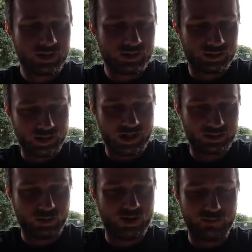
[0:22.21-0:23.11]
So
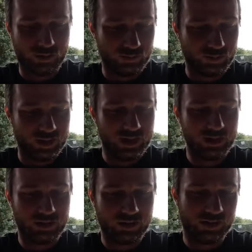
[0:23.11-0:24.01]
that's why I've gone with the
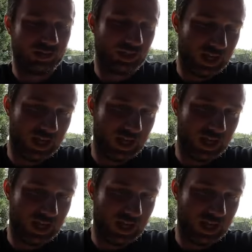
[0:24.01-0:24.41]
e-lockers